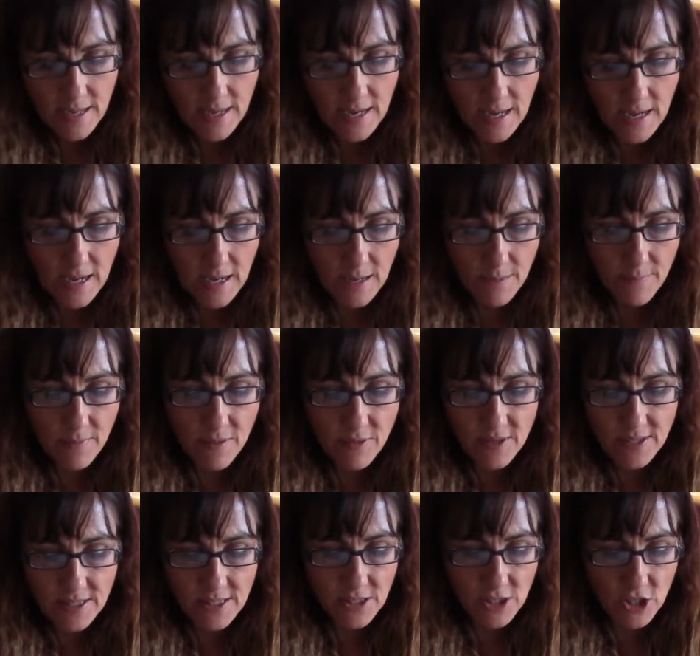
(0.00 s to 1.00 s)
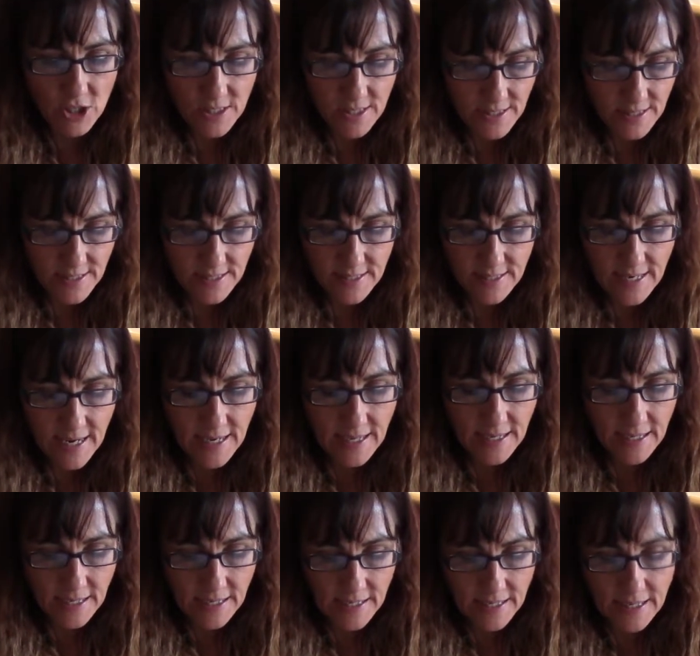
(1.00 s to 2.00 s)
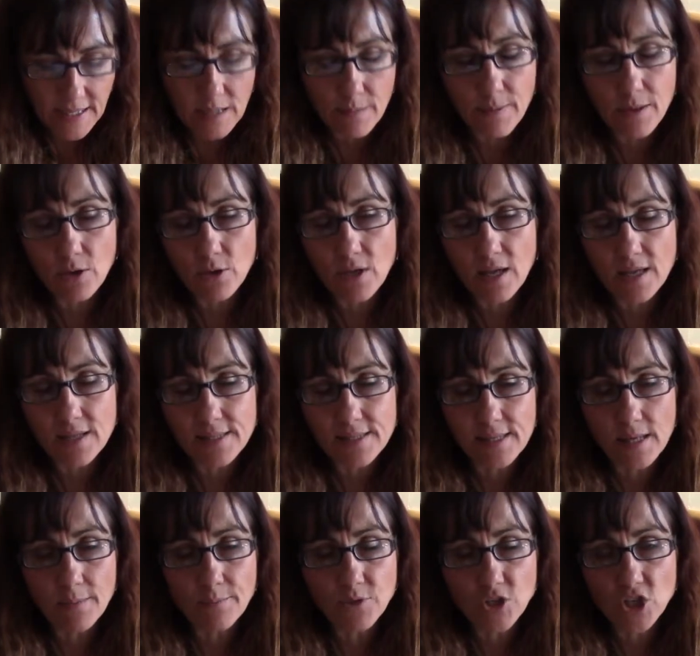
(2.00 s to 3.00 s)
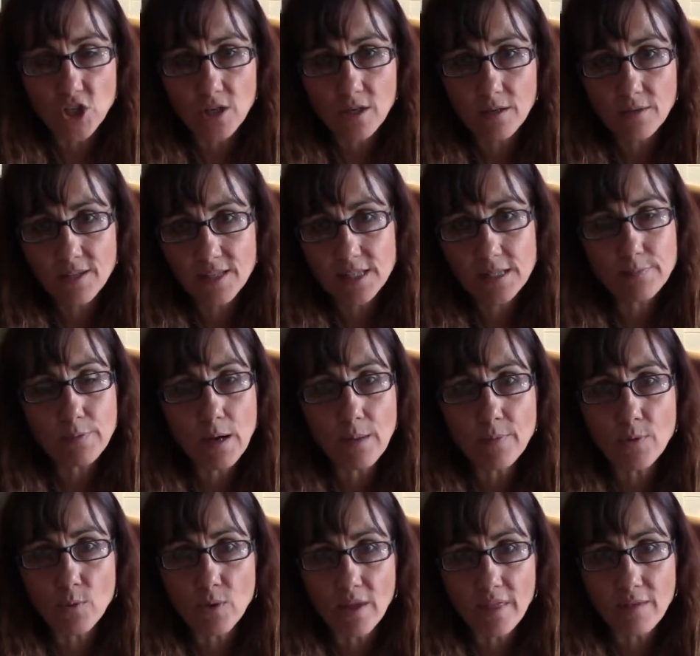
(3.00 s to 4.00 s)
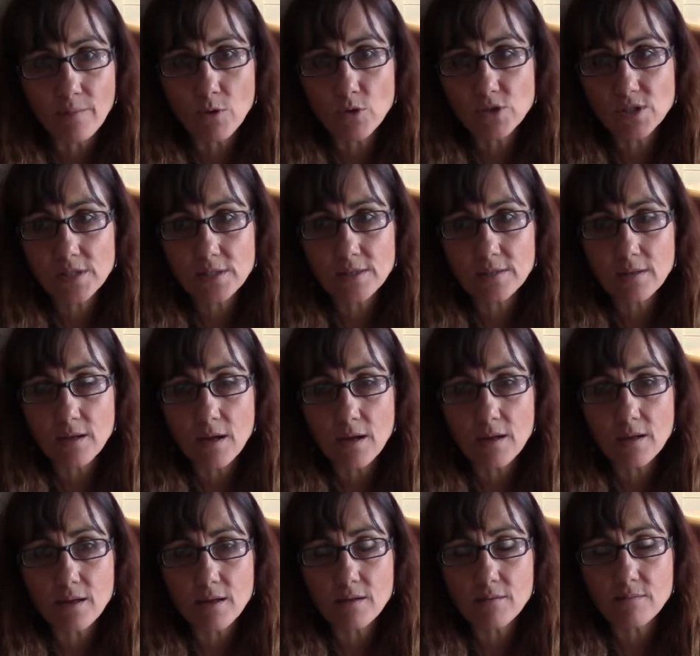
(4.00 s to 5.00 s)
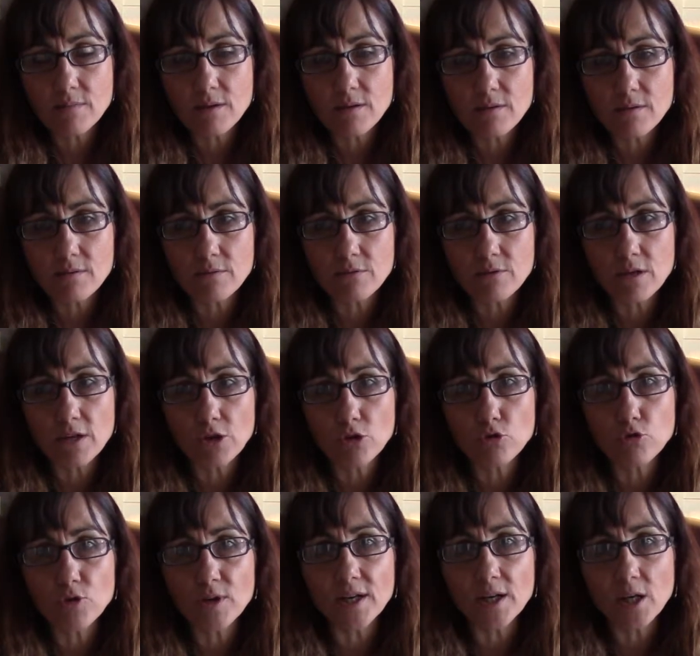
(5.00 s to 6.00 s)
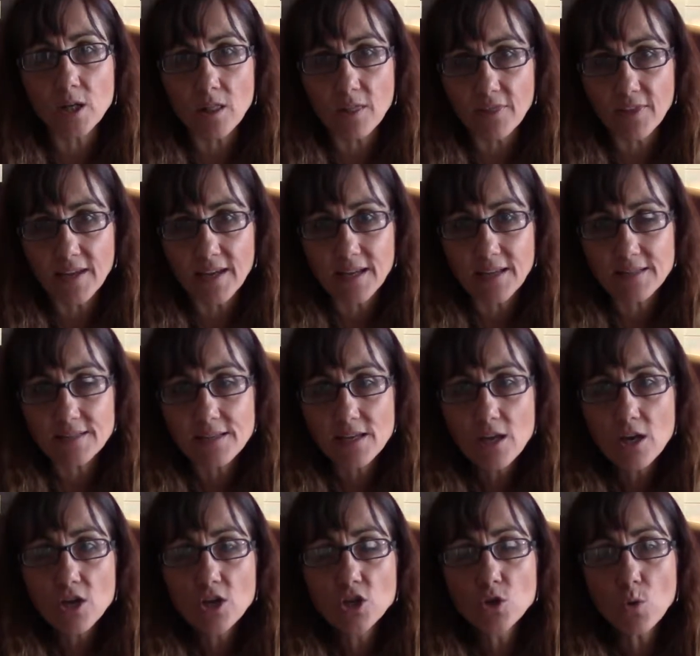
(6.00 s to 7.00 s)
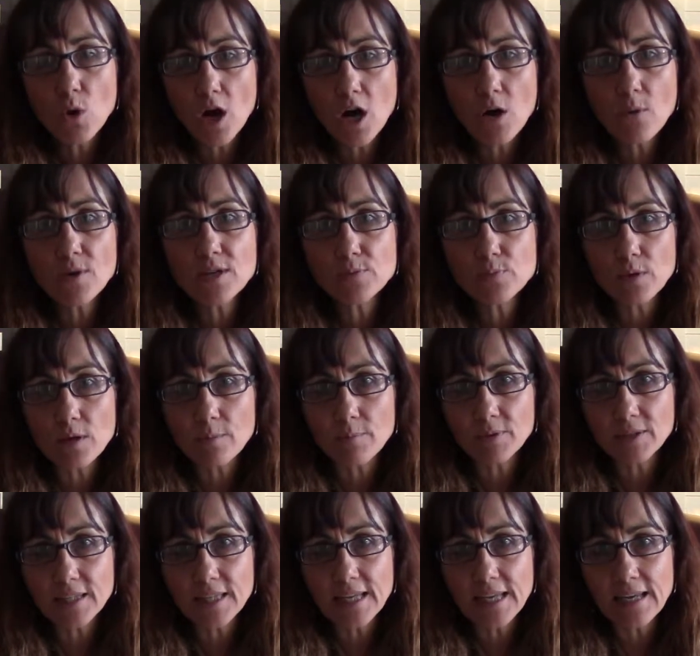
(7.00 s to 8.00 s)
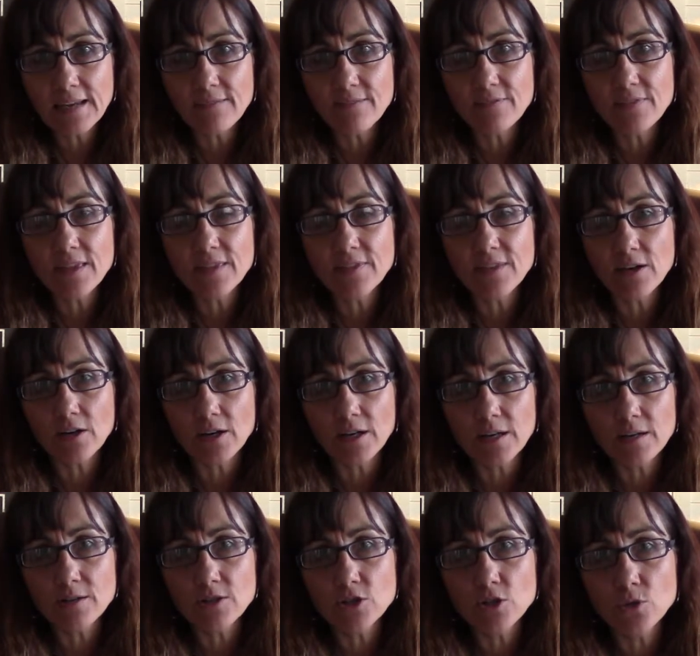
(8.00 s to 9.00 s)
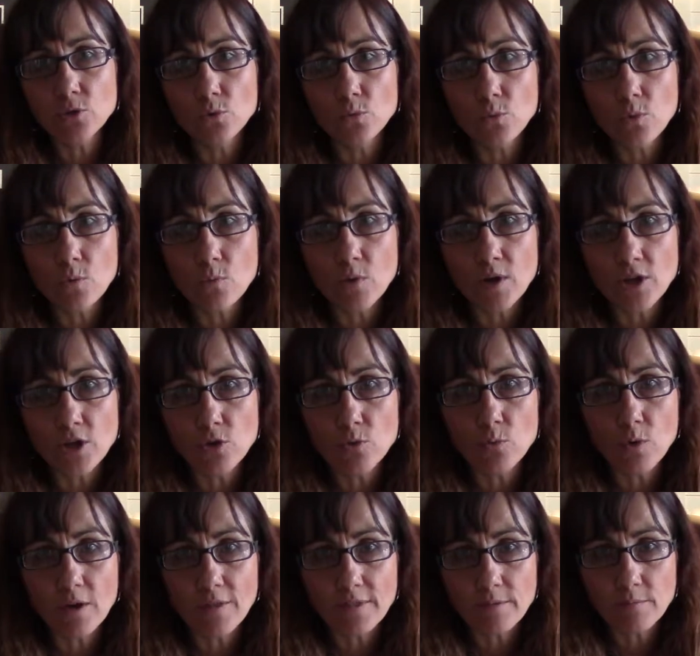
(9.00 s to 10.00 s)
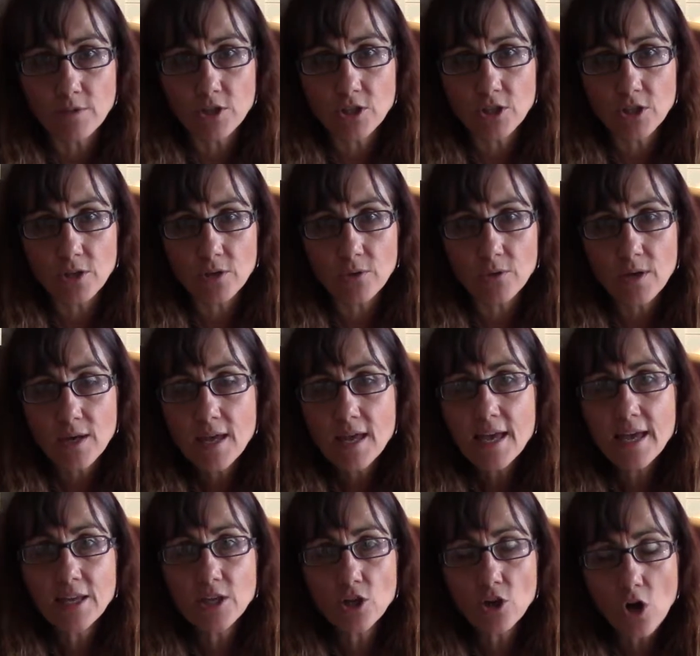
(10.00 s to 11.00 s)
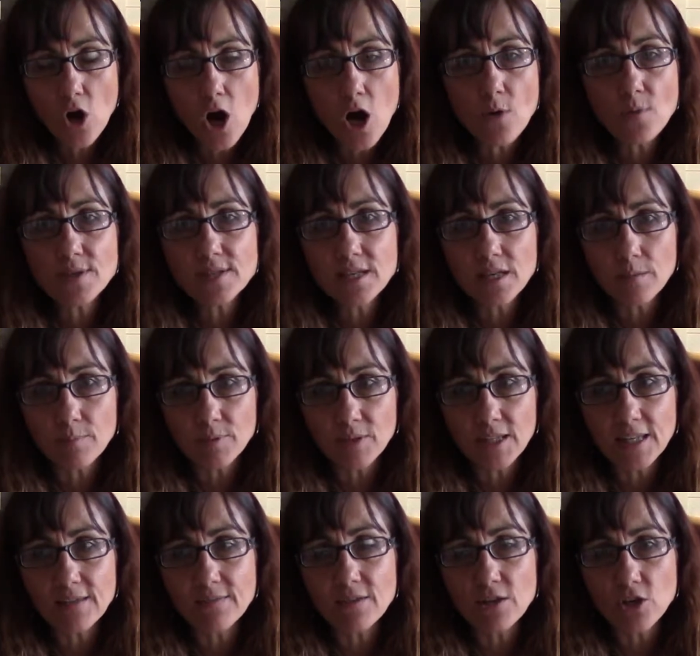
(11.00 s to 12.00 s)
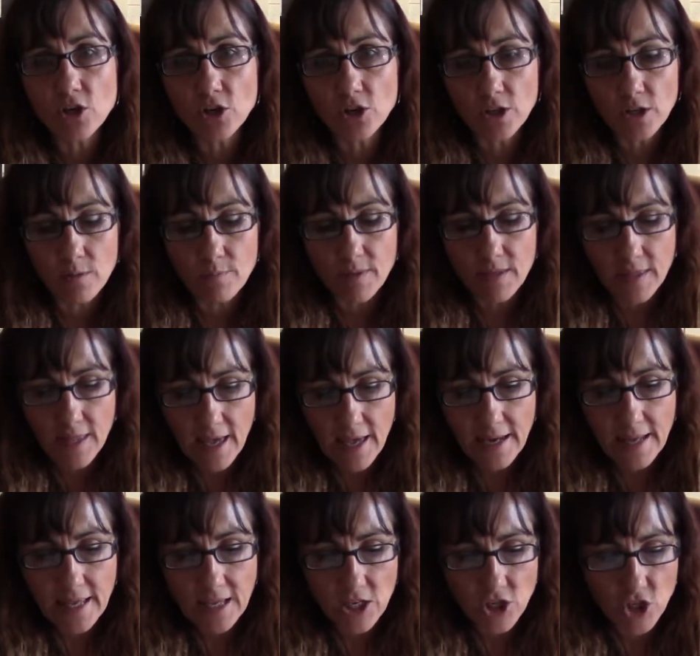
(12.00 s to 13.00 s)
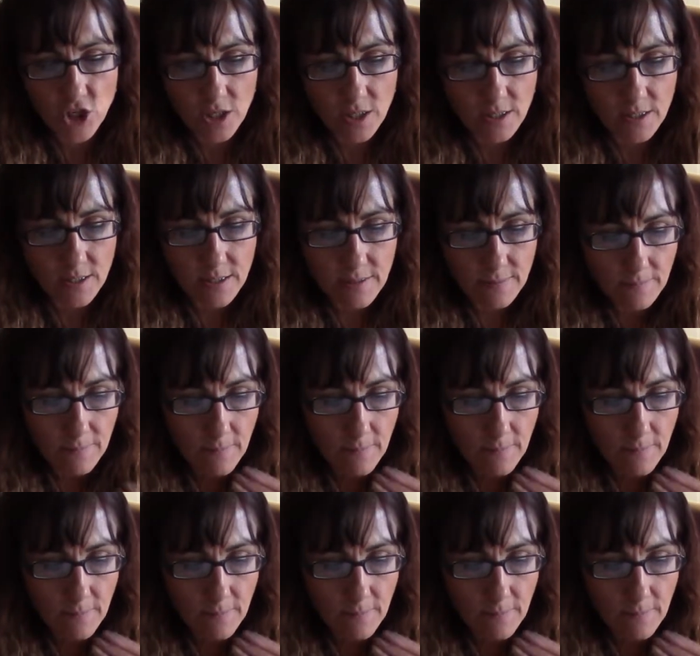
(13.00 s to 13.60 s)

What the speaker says: This is just stating again about assumption. This is probably one of the most critical things. You always want to believe that they're going to do what you want them to do. And you're always going to believe that you're going to be that agent.